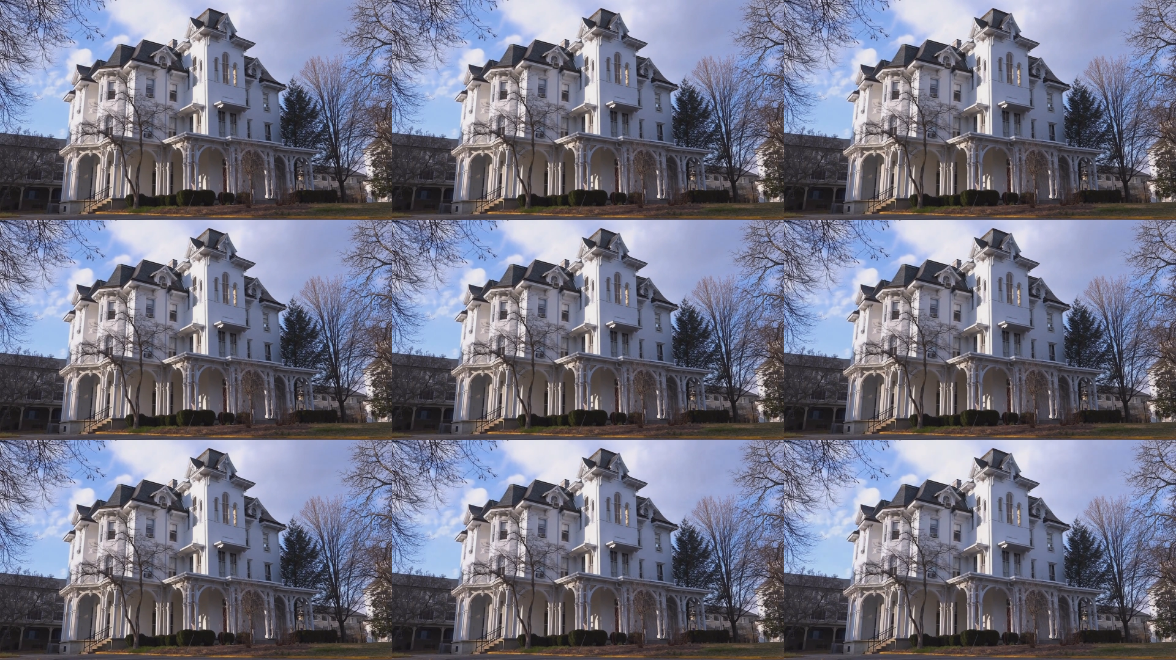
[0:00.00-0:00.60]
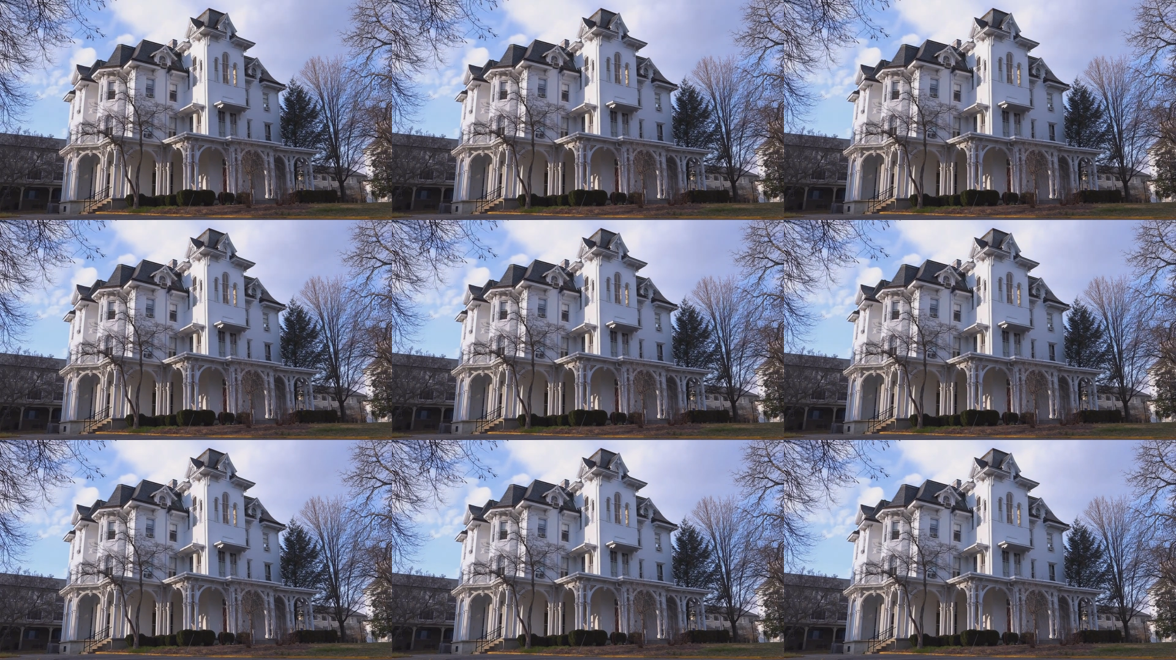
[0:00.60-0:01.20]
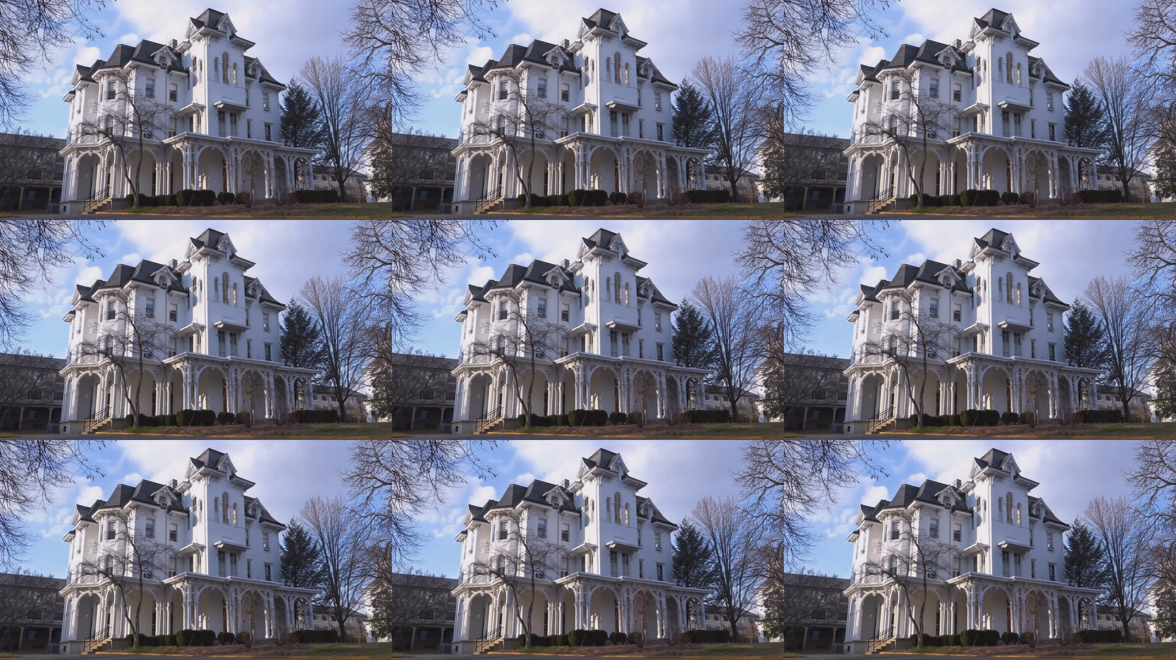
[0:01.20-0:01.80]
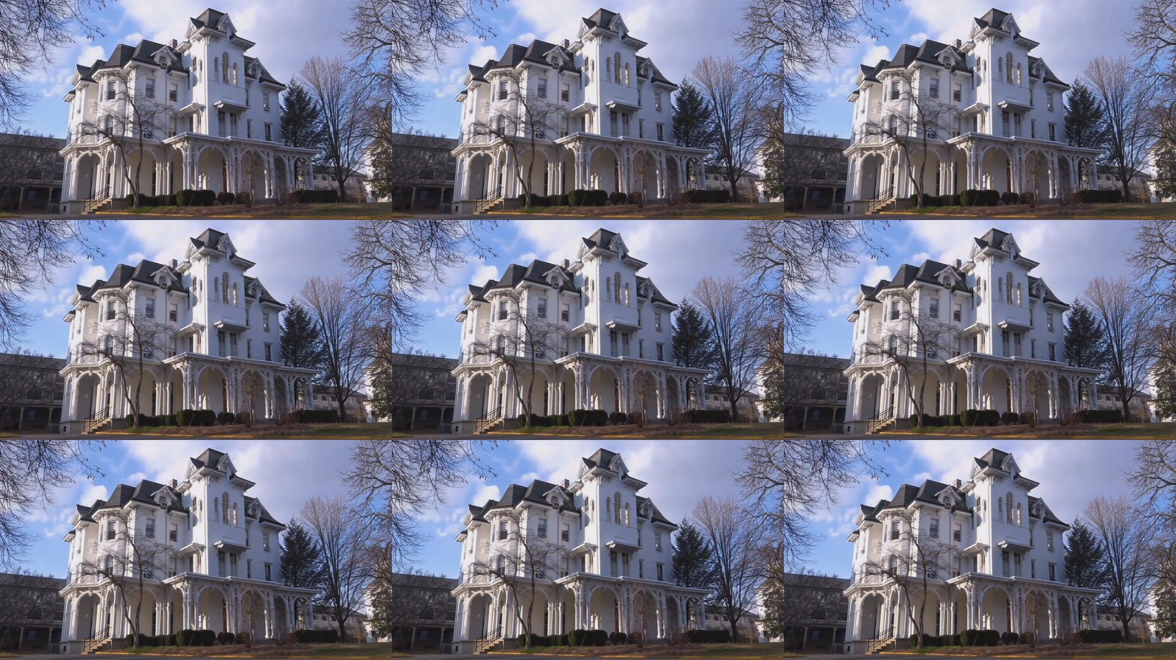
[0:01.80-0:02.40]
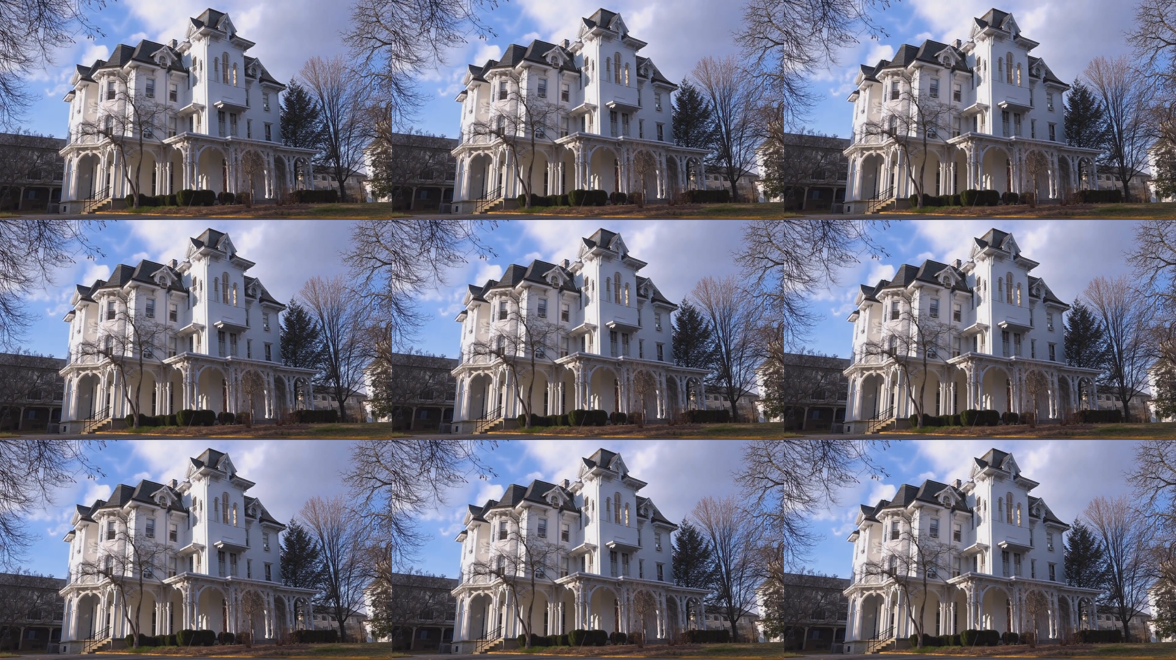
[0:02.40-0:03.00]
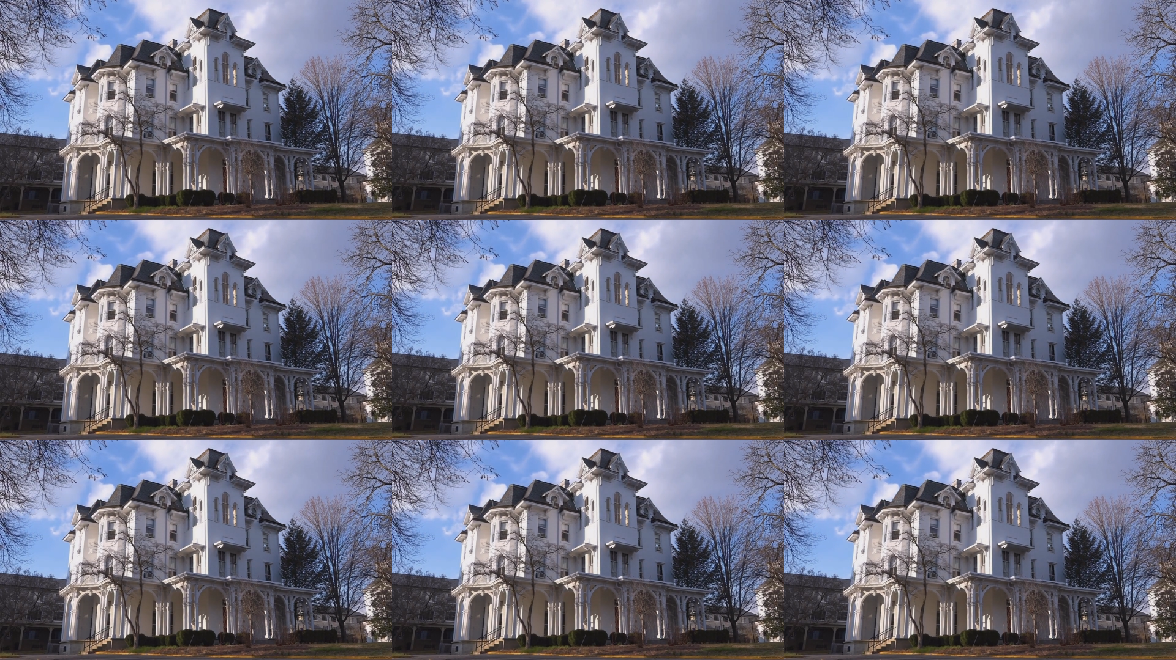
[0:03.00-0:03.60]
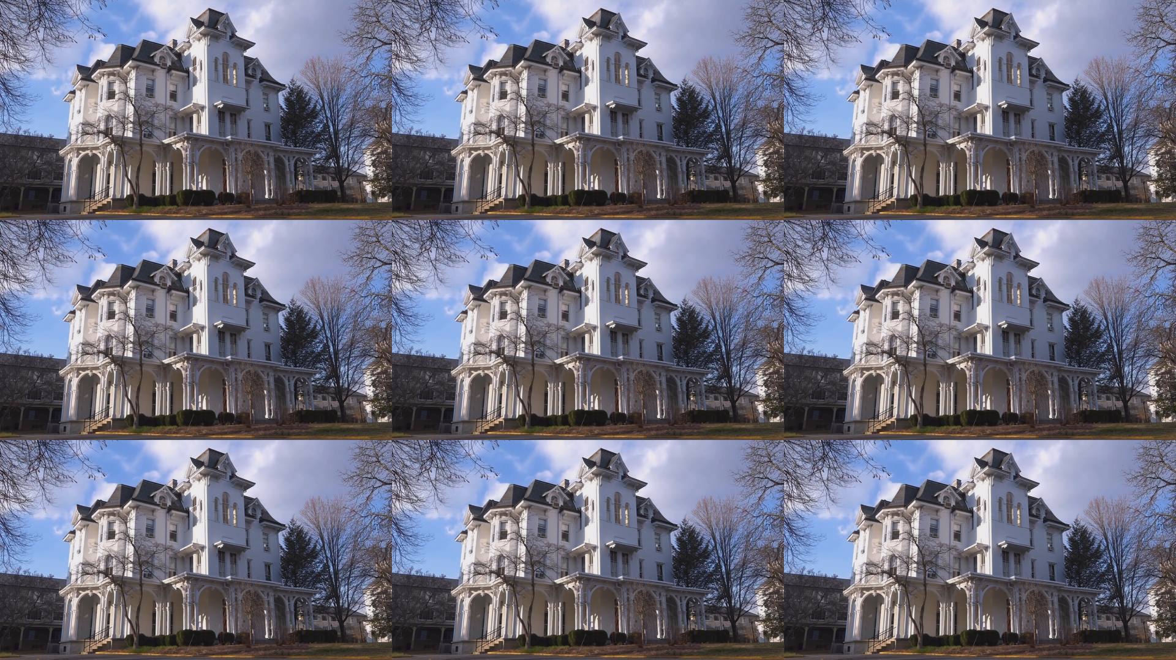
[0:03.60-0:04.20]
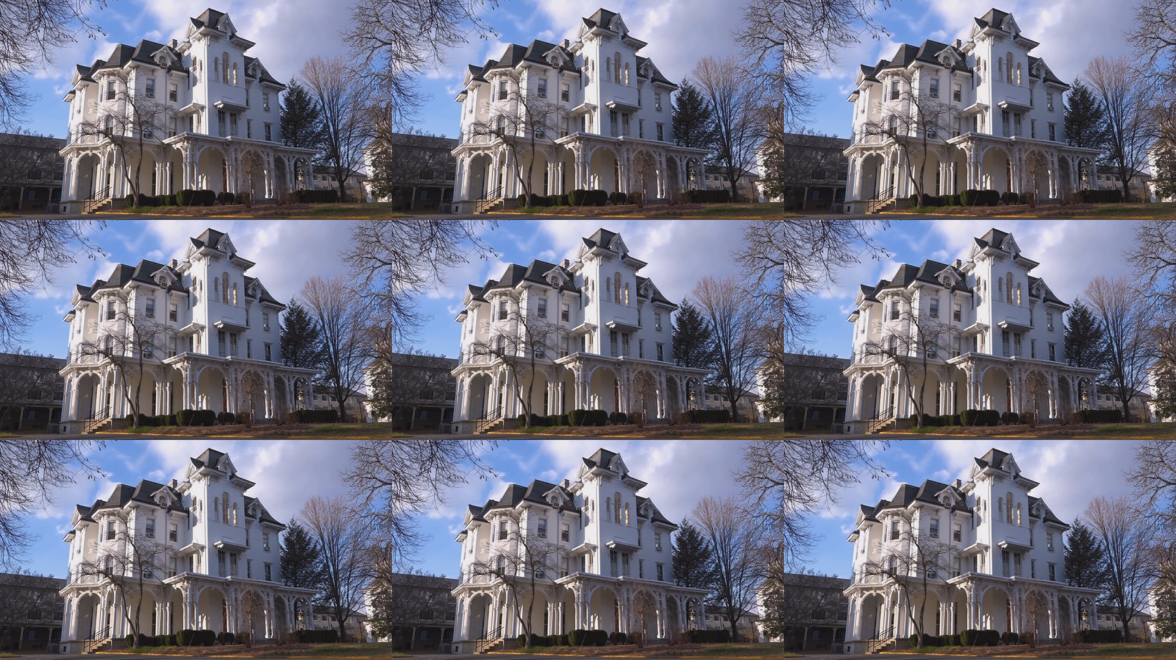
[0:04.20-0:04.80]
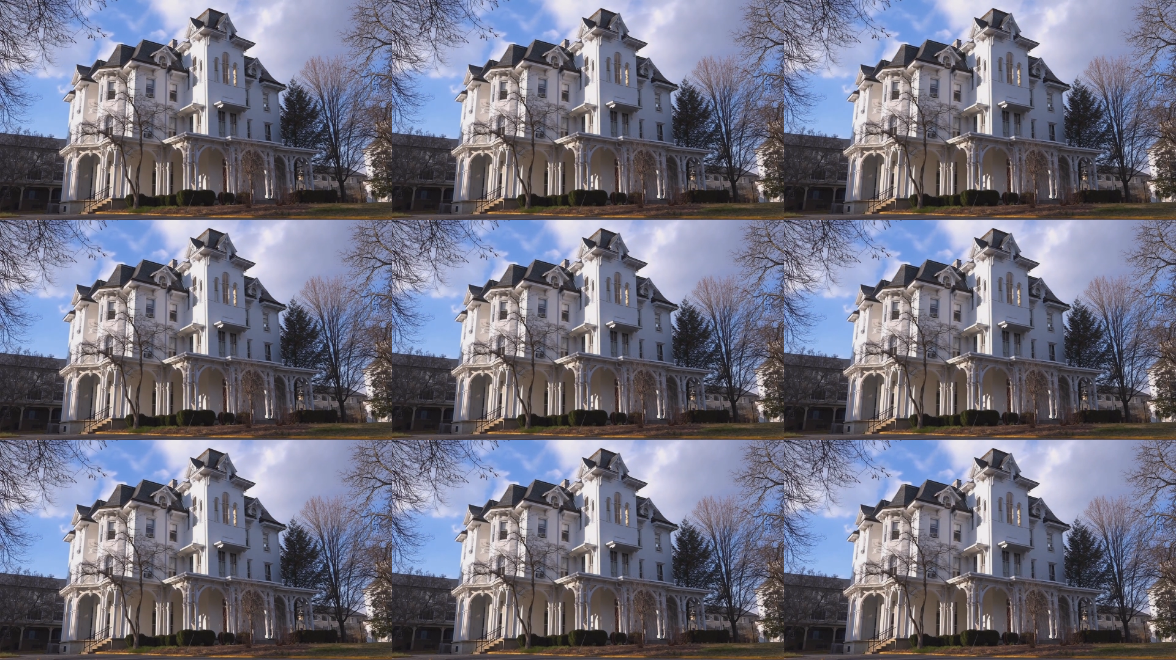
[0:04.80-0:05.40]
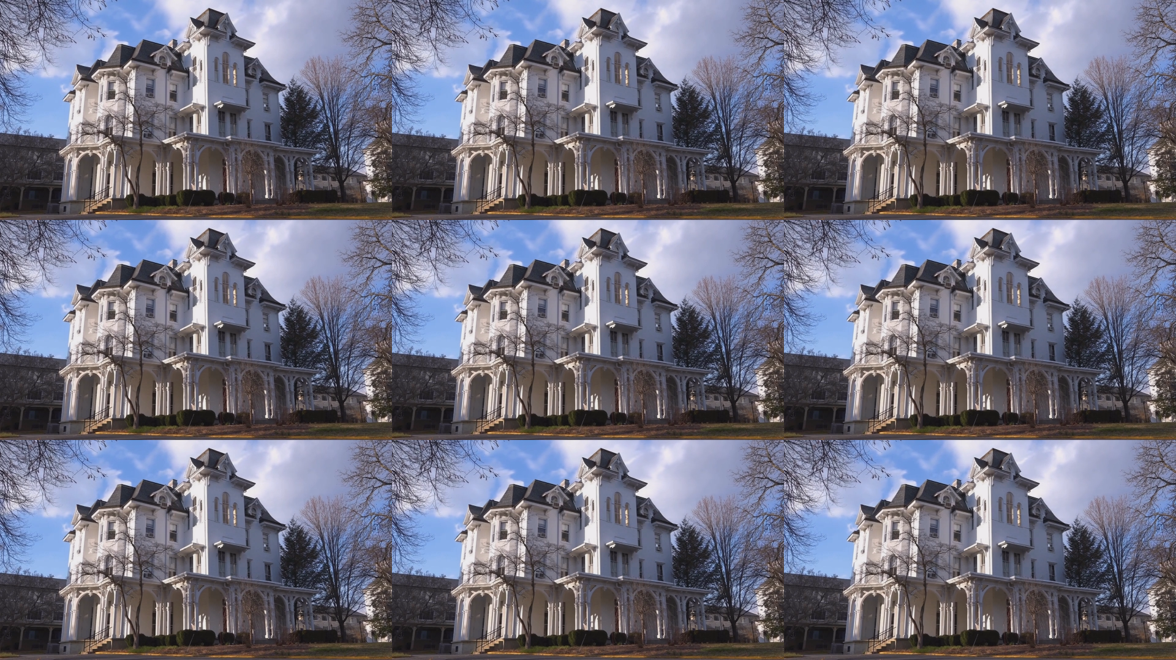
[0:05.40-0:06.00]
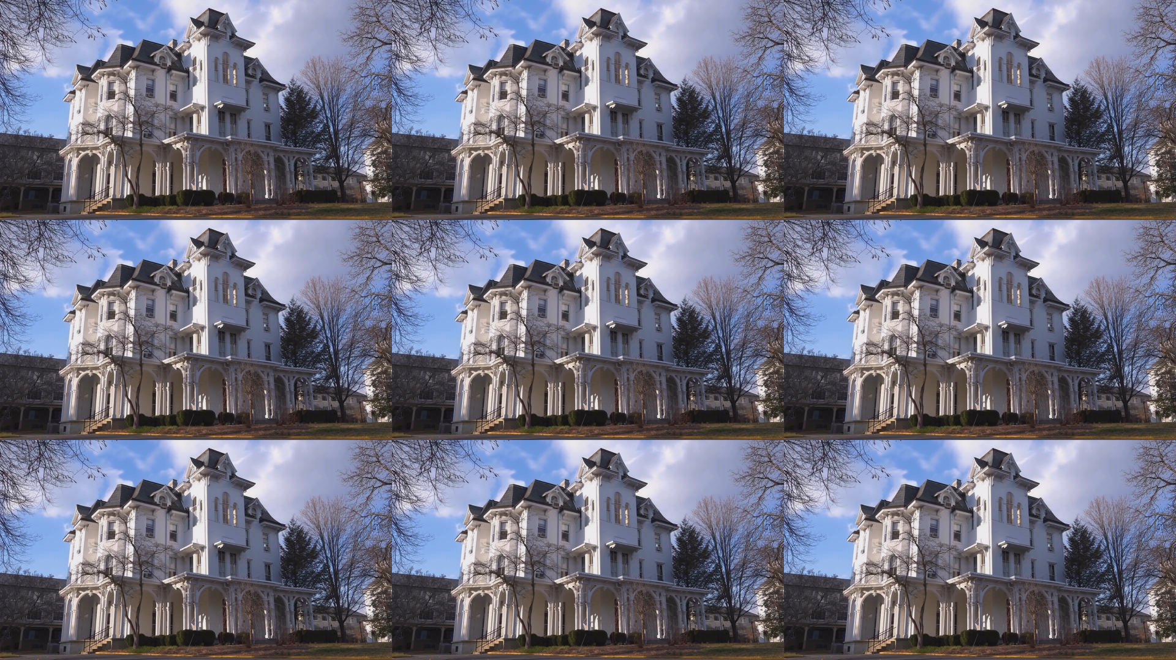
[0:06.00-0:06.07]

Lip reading: [unreadable: no face in view]